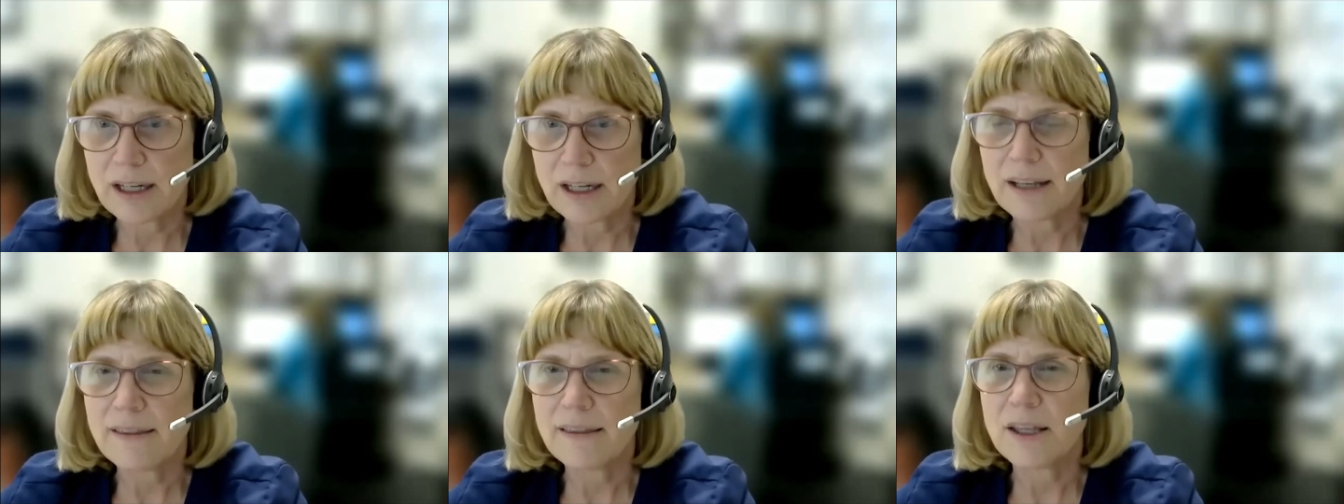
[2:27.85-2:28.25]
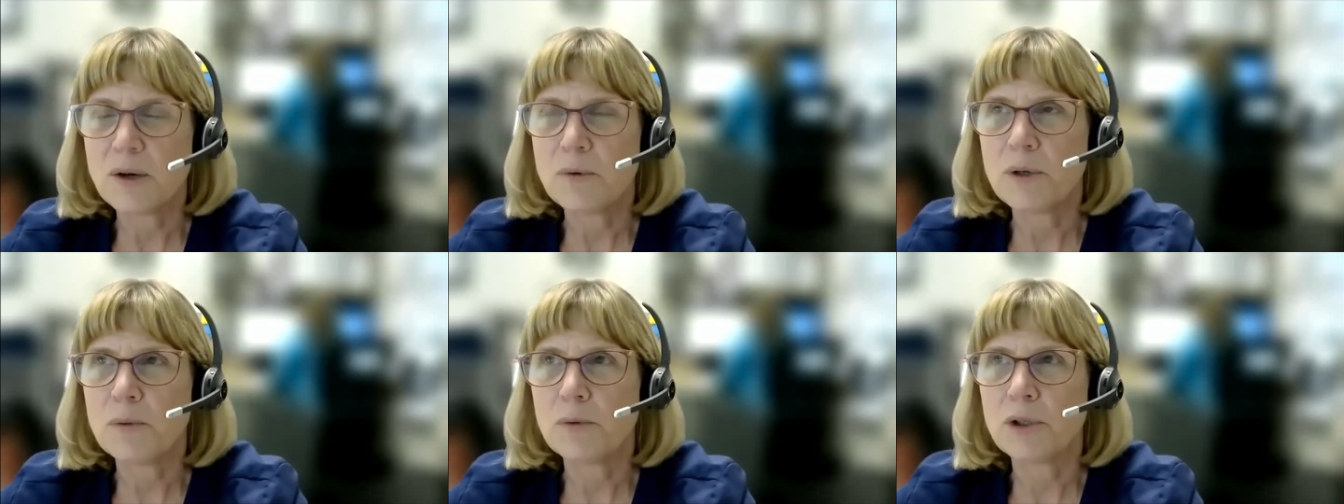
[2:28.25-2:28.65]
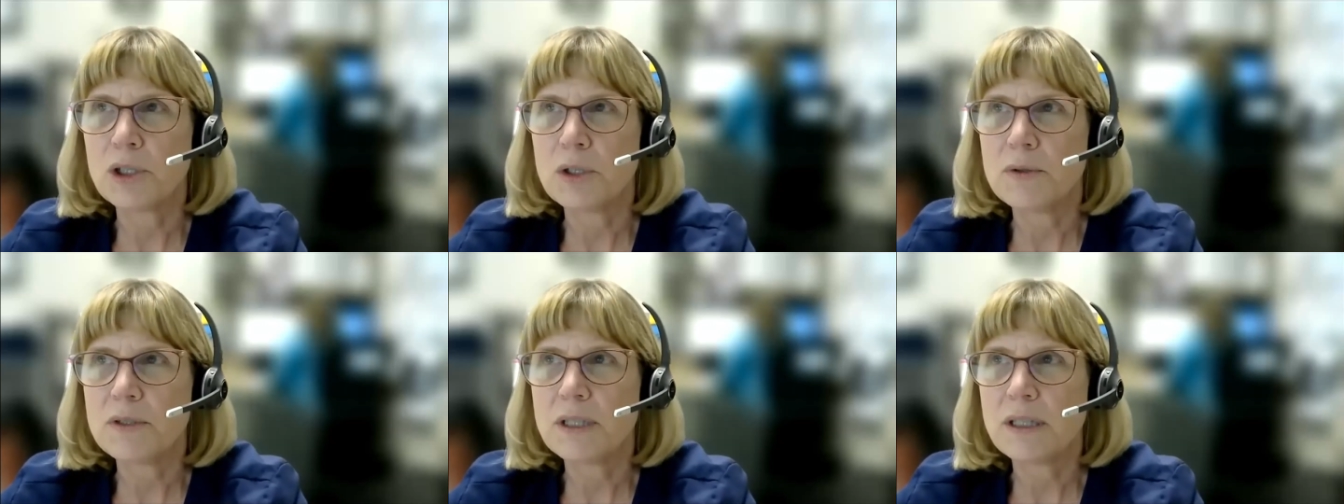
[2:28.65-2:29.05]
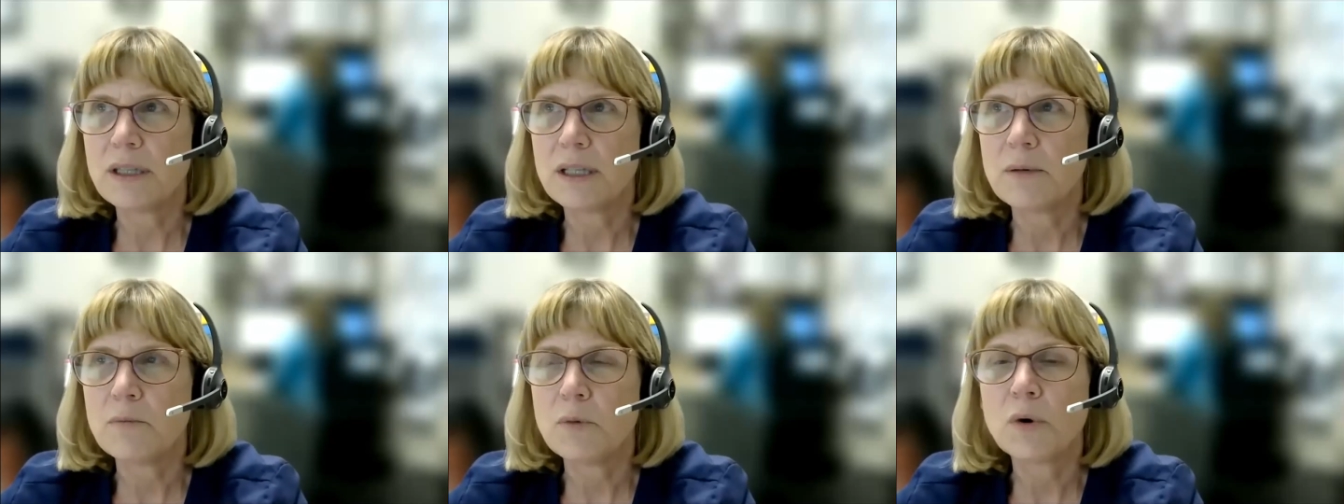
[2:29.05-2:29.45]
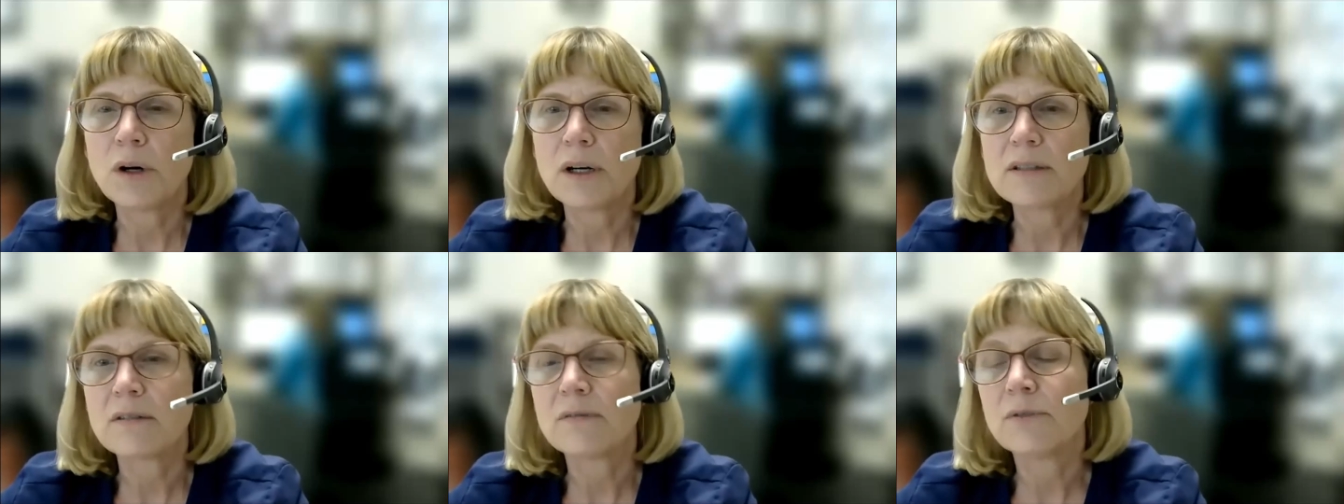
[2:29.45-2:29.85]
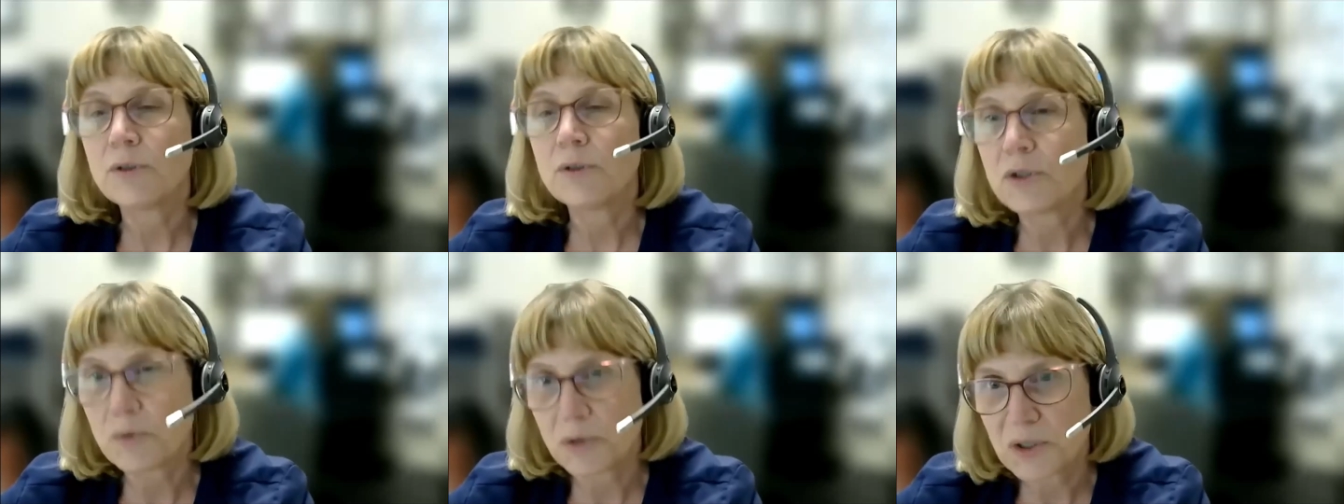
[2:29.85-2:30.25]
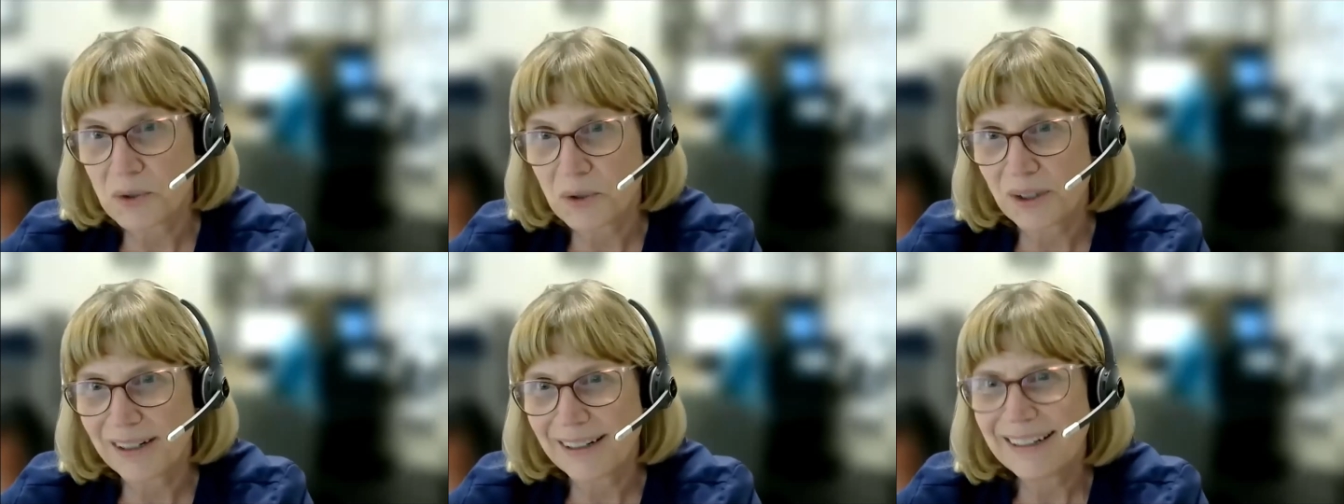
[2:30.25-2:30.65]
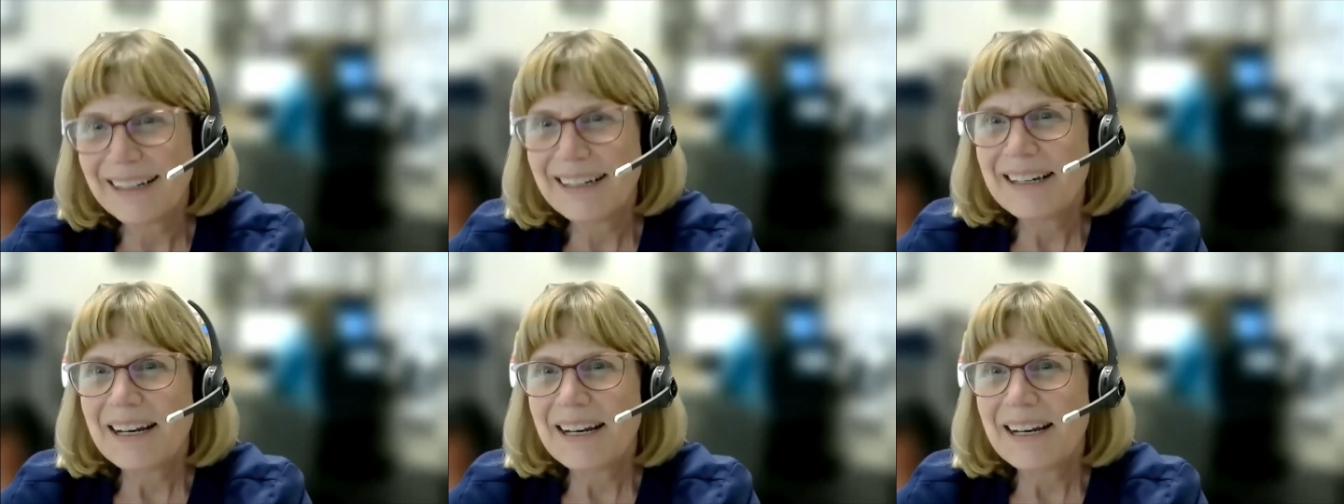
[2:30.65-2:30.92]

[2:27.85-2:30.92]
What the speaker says: And I think we were using them more as a first resort